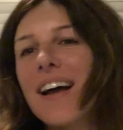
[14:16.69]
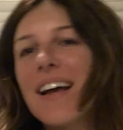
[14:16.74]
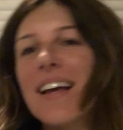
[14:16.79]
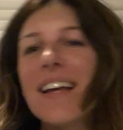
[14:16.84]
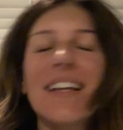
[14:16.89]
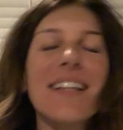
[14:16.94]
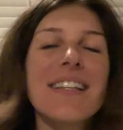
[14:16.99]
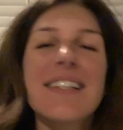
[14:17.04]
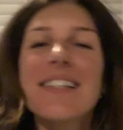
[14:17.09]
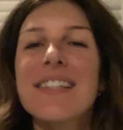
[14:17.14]

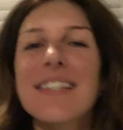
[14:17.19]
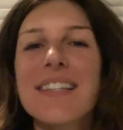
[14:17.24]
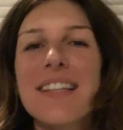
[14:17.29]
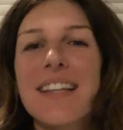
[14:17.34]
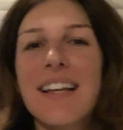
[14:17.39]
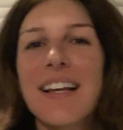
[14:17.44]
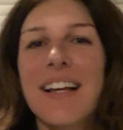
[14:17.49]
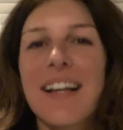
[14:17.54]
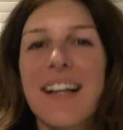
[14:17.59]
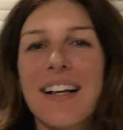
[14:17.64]

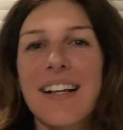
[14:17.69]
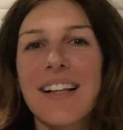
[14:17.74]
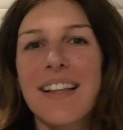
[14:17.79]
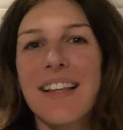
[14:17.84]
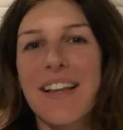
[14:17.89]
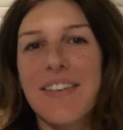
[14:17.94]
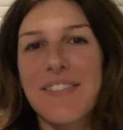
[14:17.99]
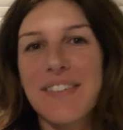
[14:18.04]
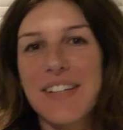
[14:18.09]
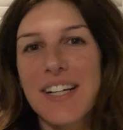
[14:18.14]
It's
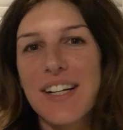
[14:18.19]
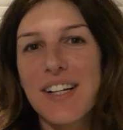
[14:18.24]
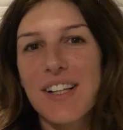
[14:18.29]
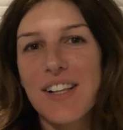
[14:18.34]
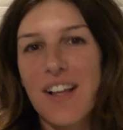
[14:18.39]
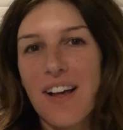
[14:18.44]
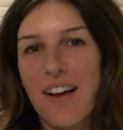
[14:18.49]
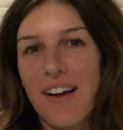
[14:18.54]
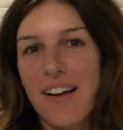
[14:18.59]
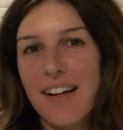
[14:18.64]
11
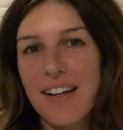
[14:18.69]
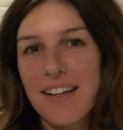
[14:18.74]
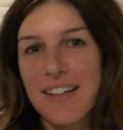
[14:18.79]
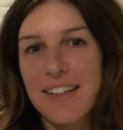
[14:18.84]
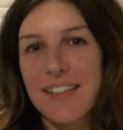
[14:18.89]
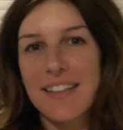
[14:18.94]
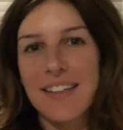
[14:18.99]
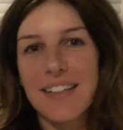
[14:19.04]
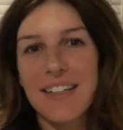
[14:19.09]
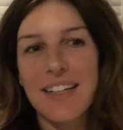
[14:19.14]
o'clock
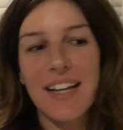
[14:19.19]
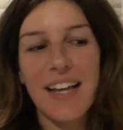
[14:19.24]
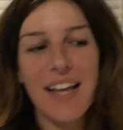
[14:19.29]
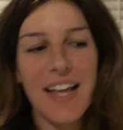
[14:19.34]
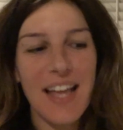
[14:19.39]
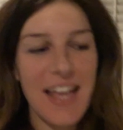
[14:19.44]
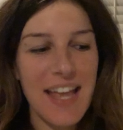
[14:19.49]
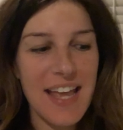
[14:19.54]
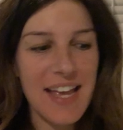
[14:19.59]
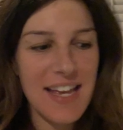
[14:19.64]

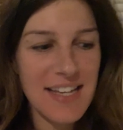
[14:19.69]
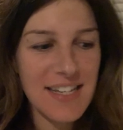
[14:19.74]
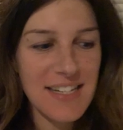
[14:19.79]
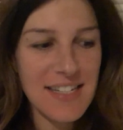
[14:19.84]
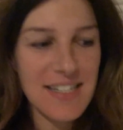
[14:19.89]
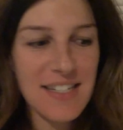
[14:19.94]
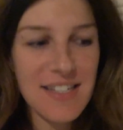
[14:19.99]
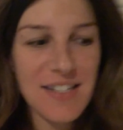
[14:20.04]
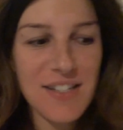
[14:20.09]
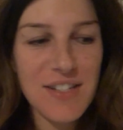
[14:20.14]

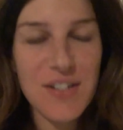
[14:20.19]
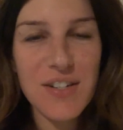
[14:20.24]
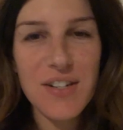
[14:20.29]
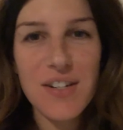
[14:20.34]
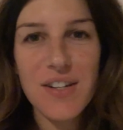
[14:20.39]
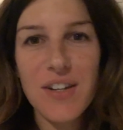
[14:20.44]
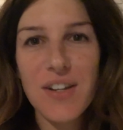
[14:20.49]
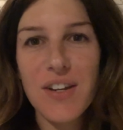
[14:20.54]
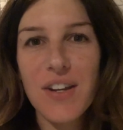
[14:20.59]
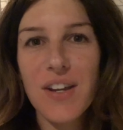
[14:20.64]
and
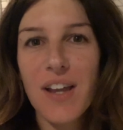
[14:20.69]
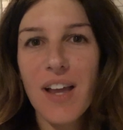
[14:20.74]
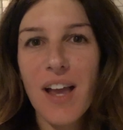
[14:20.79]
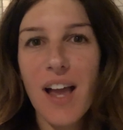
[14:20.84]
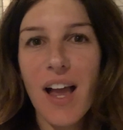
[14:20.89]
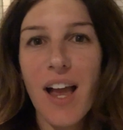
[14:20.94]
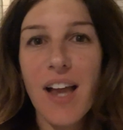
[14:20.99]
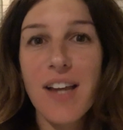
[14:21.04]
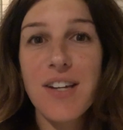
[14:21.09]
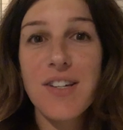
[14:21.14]

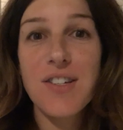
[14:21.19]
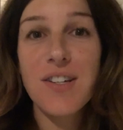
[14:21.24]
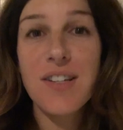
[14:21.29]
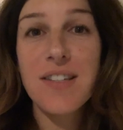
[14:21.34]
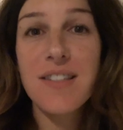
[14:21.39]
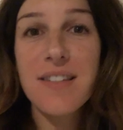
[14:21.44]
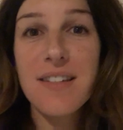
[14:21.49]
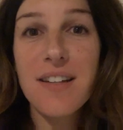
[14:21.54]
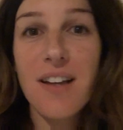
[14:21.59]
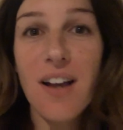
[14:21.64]
I
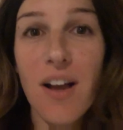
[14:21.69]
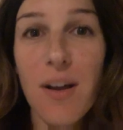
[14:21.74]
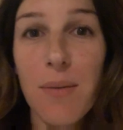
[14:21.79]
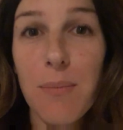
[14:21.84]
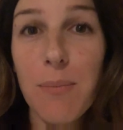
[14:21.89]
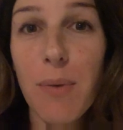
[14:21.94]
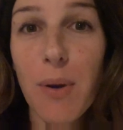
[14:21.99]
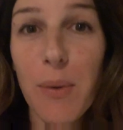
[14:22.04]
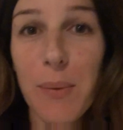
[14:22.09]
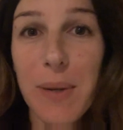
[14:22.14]
just got
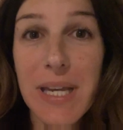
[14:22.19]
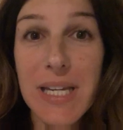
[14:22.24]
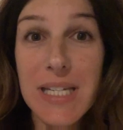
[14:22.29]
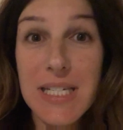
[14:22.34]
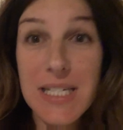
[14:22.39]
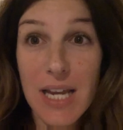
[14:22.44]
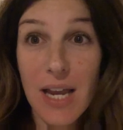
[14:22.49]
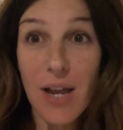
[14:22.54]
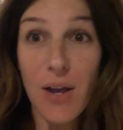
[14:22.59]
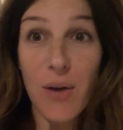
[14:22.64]
Bowie
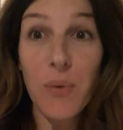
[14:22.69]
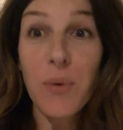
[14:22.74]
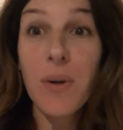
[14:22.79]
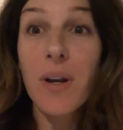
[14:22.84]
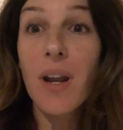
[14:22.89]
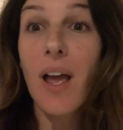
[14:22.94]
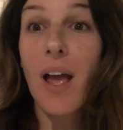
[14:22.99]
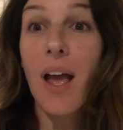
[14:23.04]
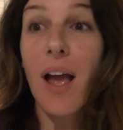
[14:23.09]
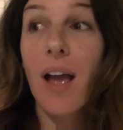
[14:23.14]
down
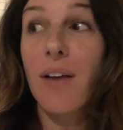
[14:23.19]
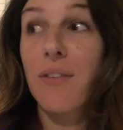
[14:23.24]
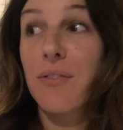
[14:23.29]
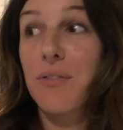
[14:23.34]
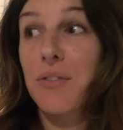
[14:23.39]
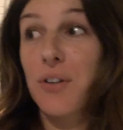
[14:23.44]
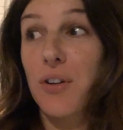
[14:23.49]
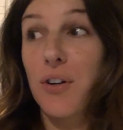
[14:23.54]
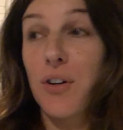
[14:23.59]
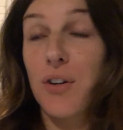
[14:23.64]

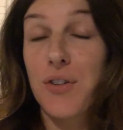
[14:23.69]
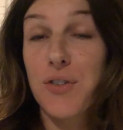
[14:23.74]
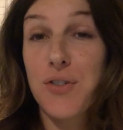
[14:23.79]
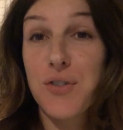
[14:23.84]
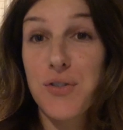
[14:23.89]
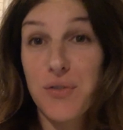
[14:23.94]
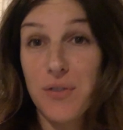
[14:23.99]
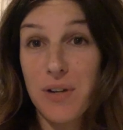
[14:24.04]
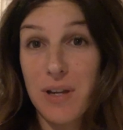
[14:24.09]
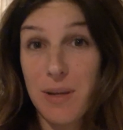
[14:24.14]
after her
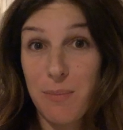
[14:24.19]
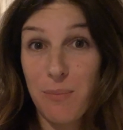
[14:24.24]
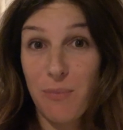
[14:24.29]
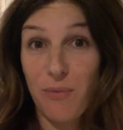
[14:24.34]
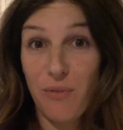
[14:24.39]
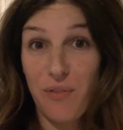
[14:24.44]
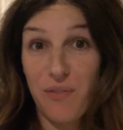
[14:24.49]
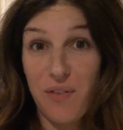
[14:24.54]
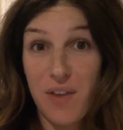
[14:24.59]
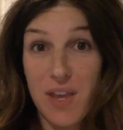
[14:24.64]
dream
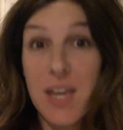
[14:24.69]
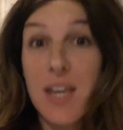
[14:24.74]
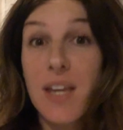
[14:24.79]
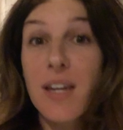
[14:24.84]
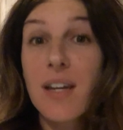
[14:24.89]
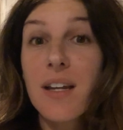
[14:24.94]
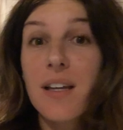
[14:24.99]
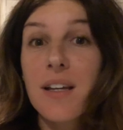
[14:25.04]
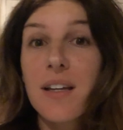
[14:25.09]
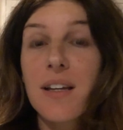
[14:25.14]

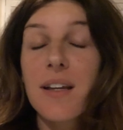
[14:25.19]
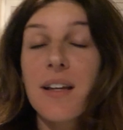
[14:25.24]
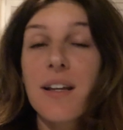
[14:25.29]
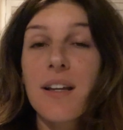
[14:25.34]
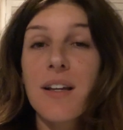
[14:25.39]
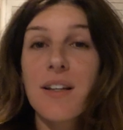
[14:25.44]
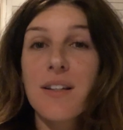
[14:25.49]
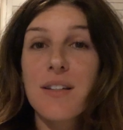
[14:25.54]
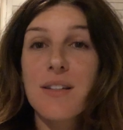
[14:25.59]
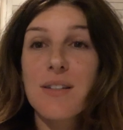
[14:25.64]

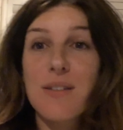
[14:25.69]
feed.